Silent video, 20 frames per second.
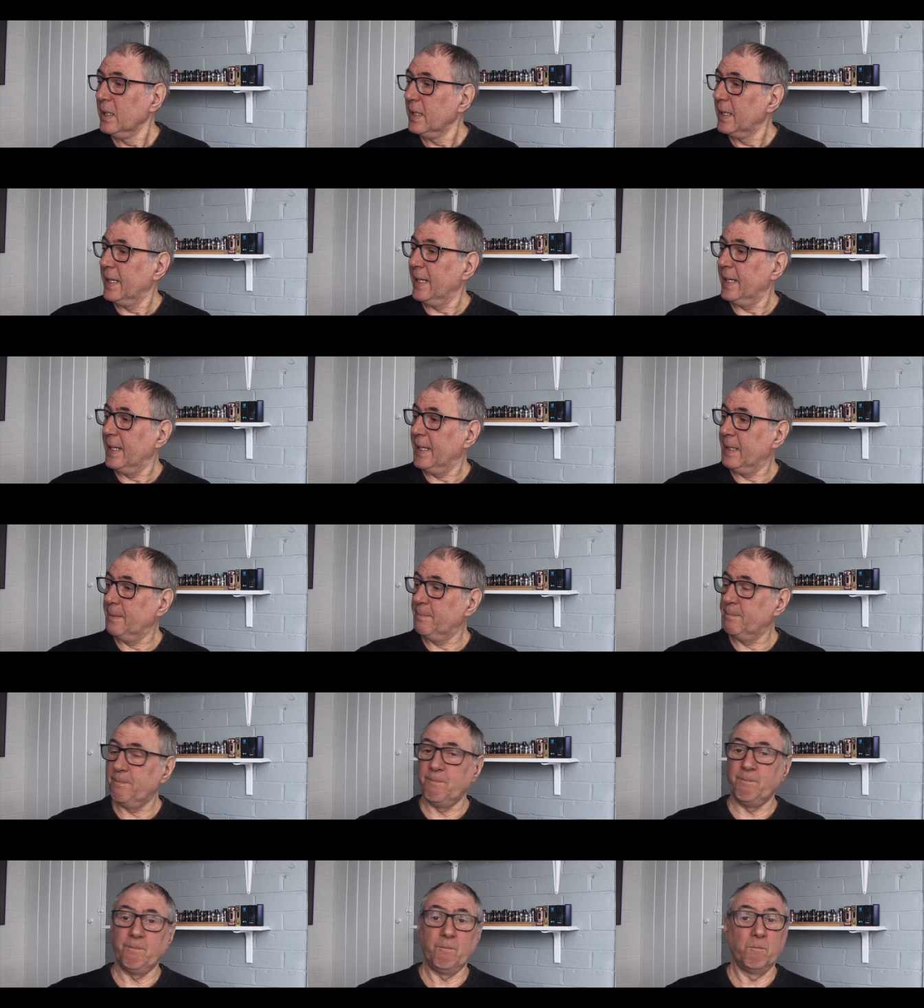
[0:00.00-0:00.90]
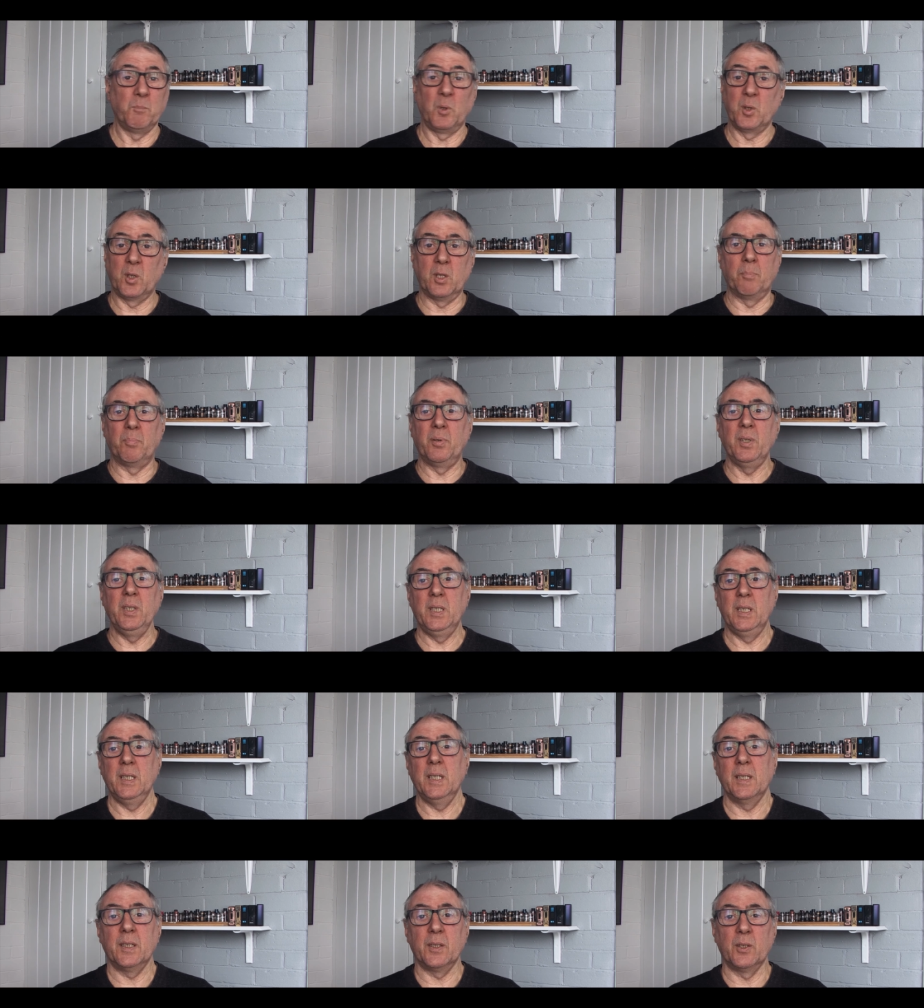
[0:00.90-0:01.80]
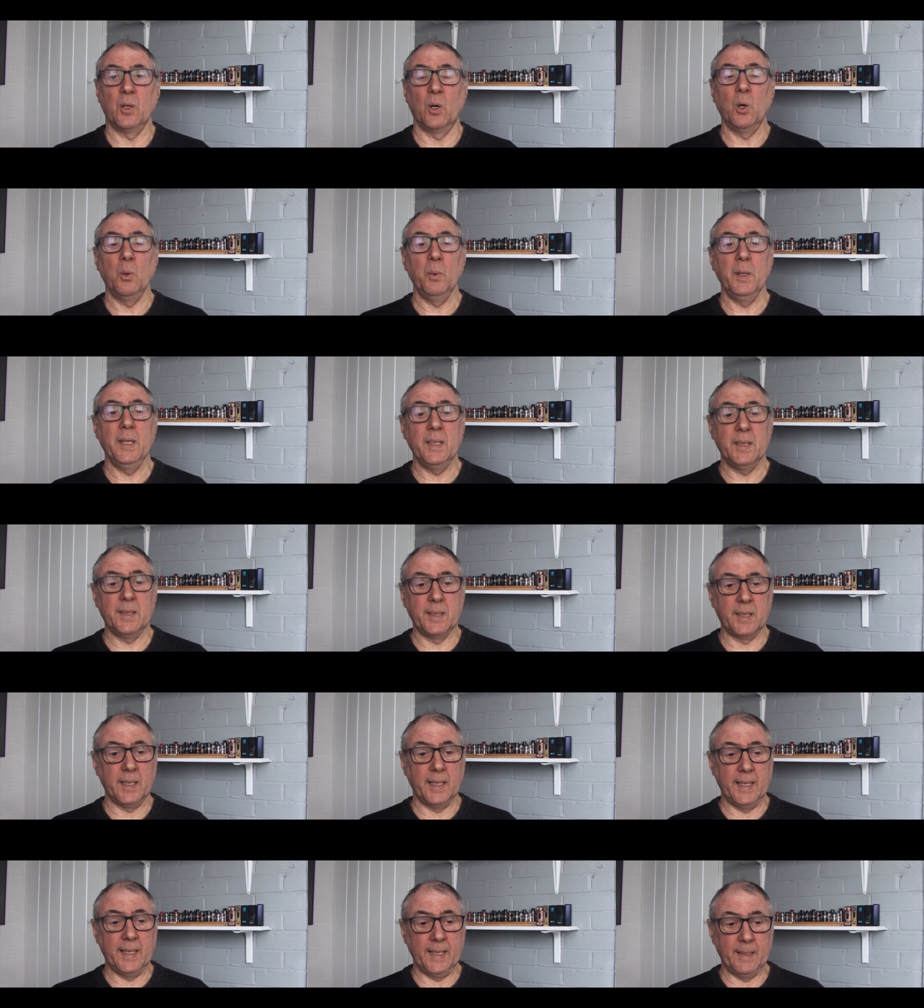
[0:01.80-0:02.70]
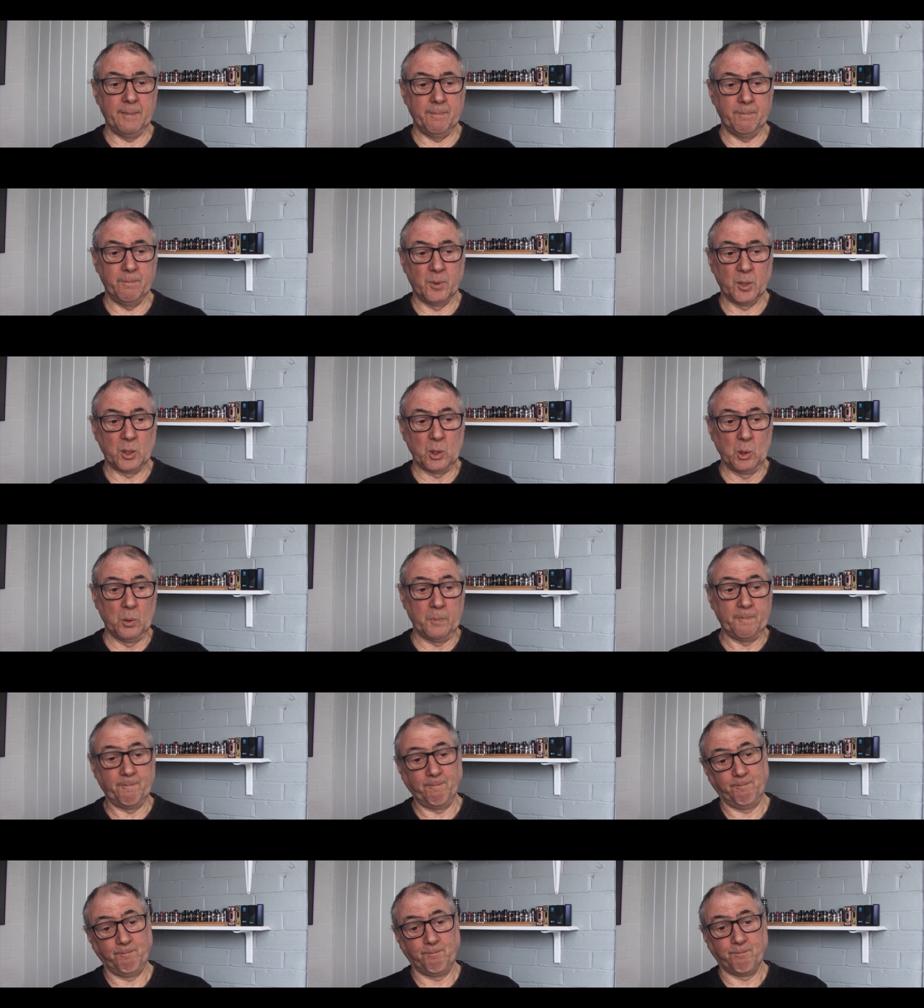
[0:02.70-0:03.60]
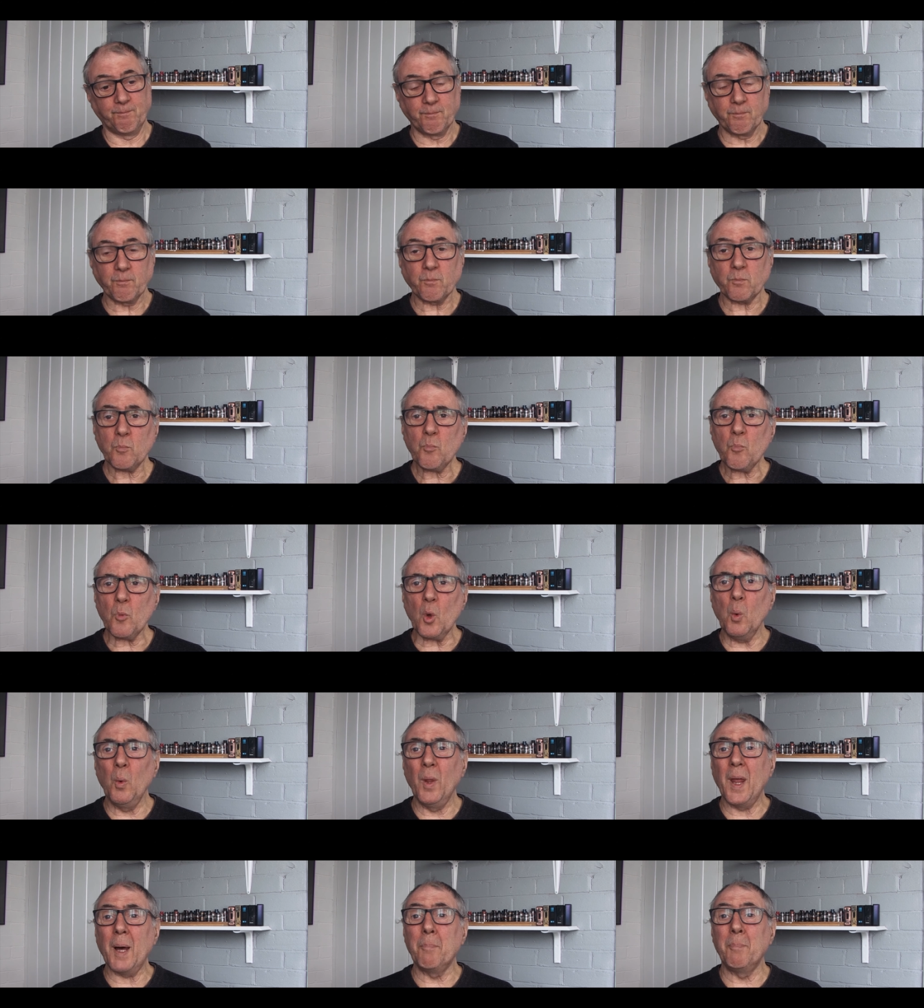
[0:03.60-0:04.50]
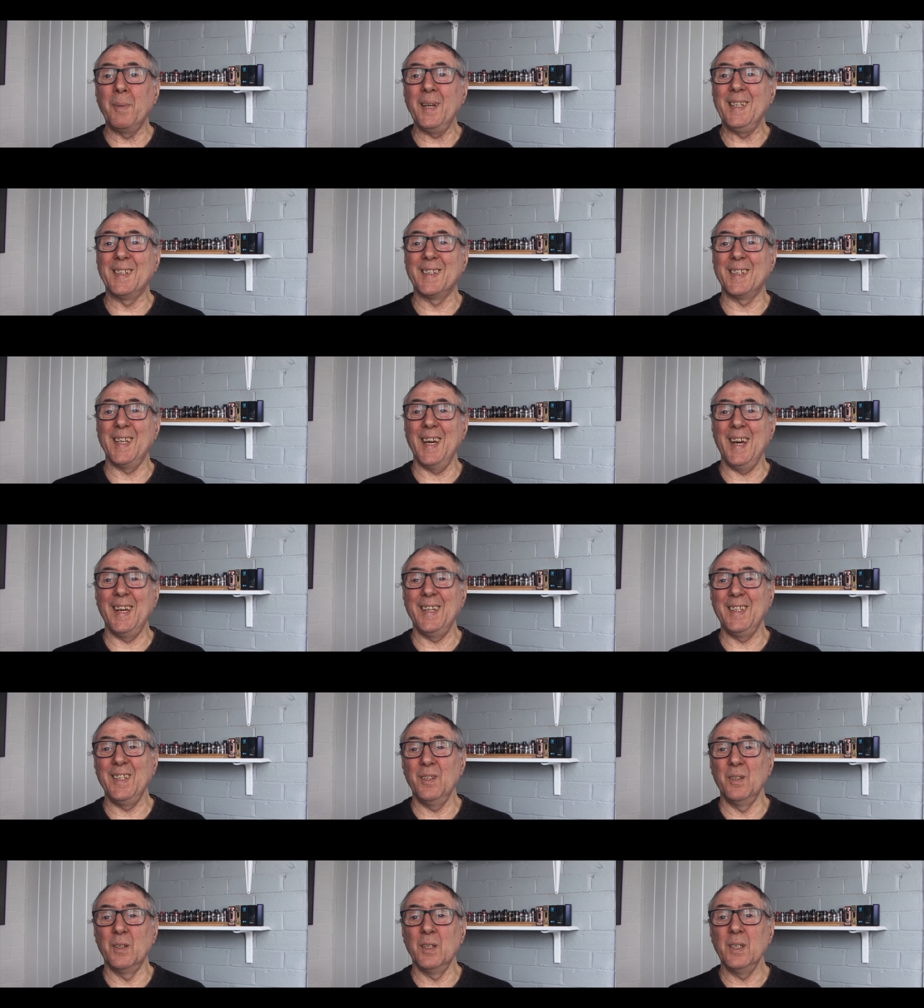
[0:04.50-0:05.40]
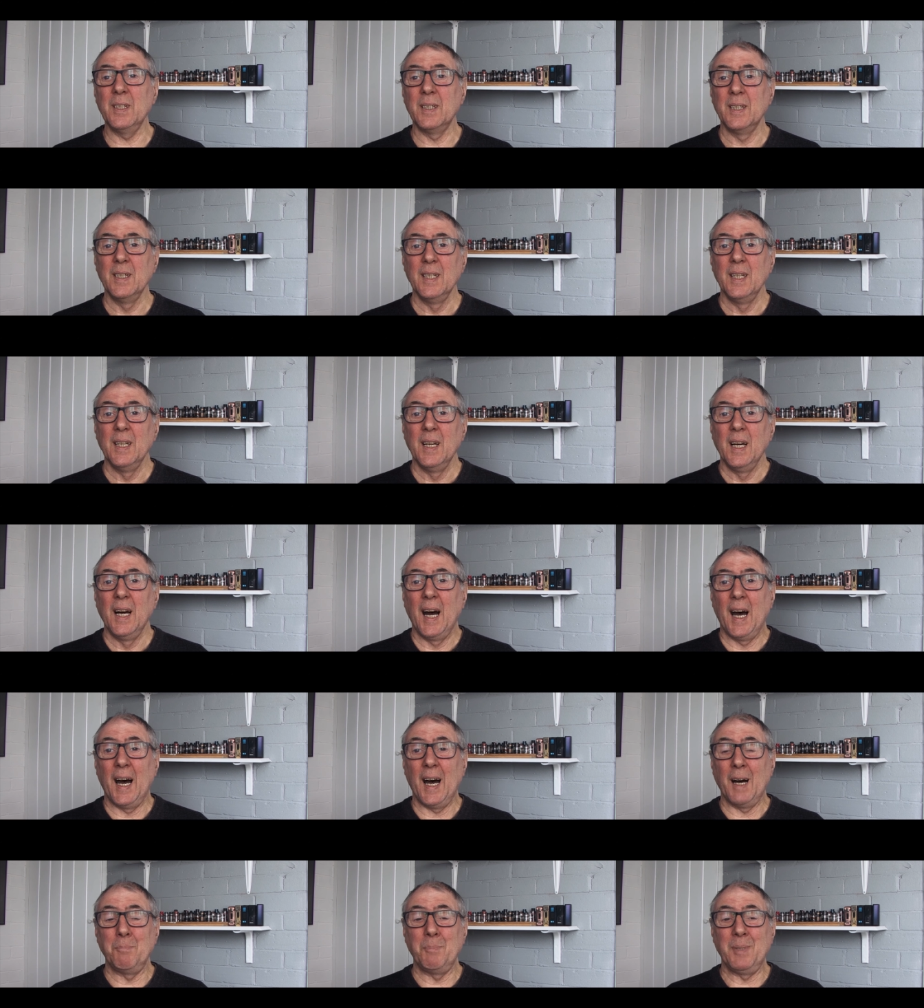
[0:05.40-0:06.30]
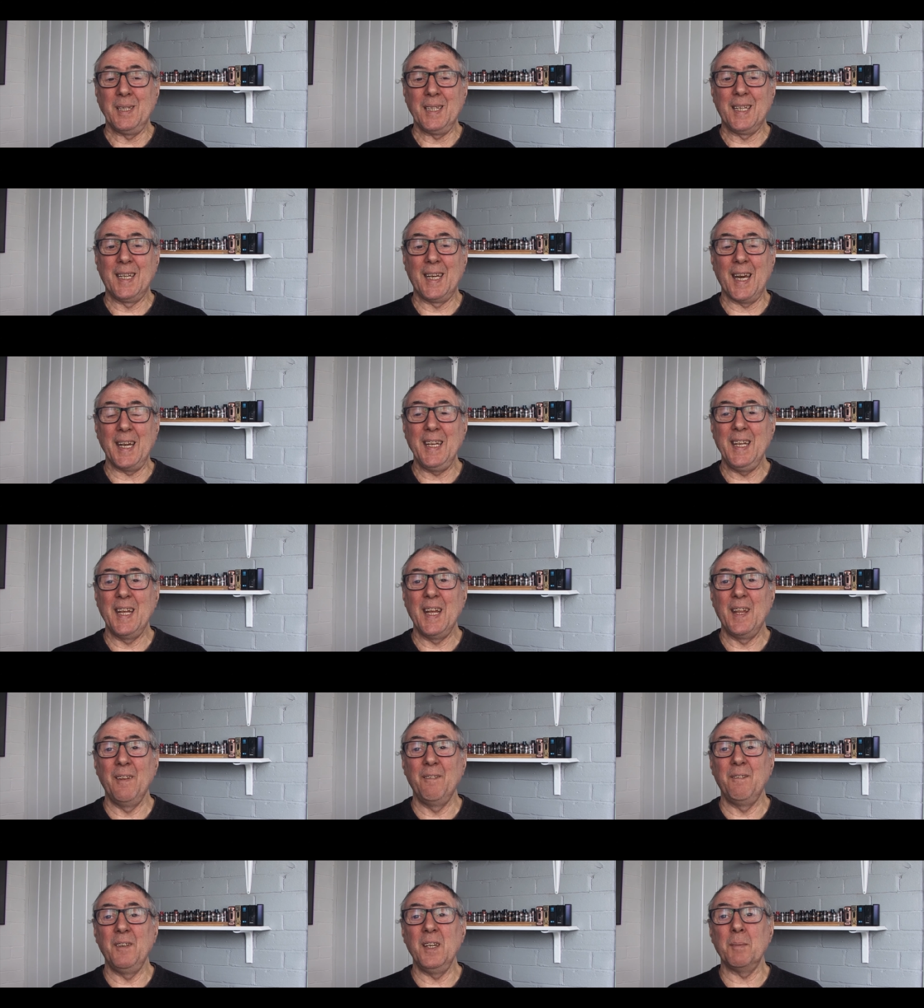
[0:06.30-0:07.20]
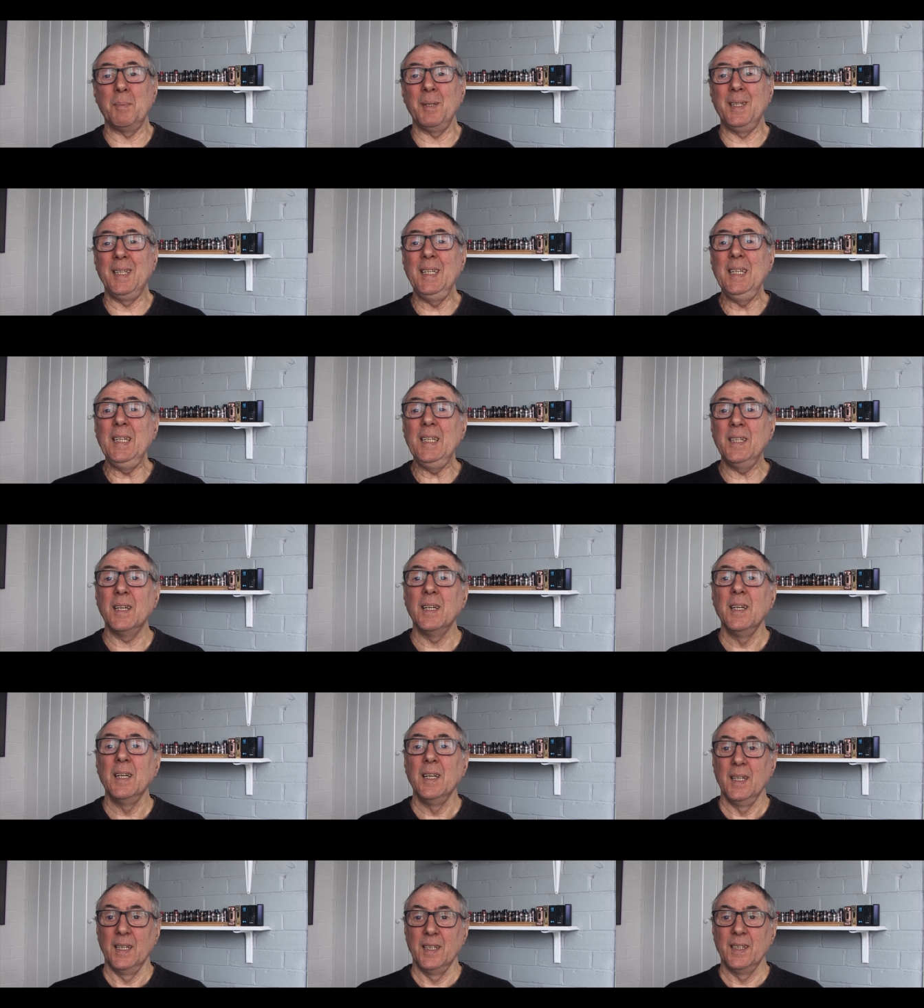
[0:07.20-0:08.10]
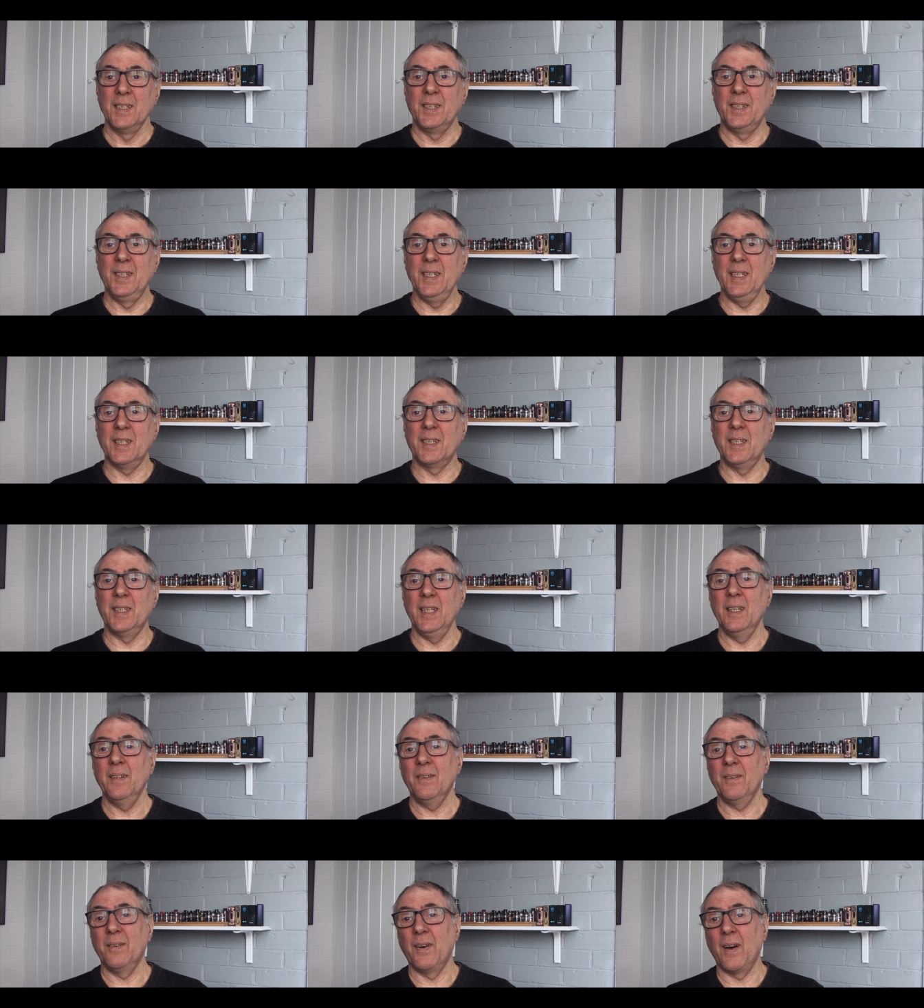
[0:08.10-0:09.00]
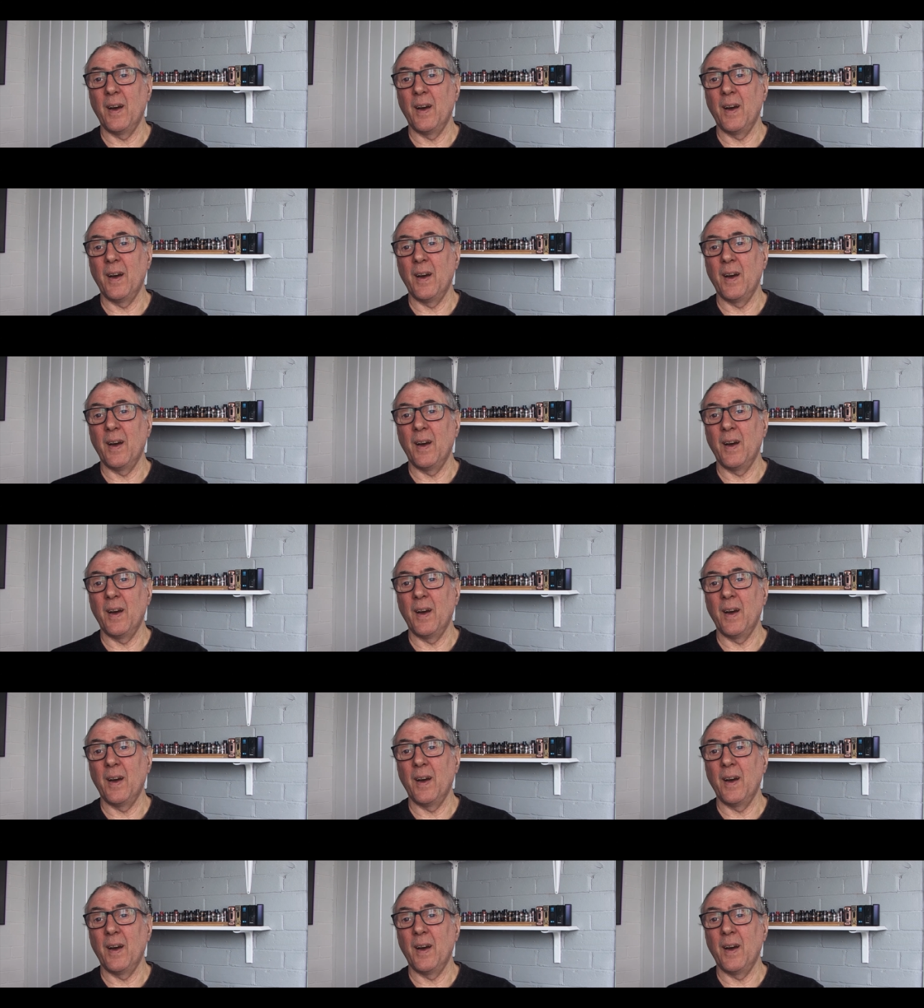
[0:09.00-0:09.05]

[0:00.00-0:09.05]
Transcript: Um, much appreciated as always. Um, so, with that being said, you know, I've been Kenny the Vaping Heed. Stay safe,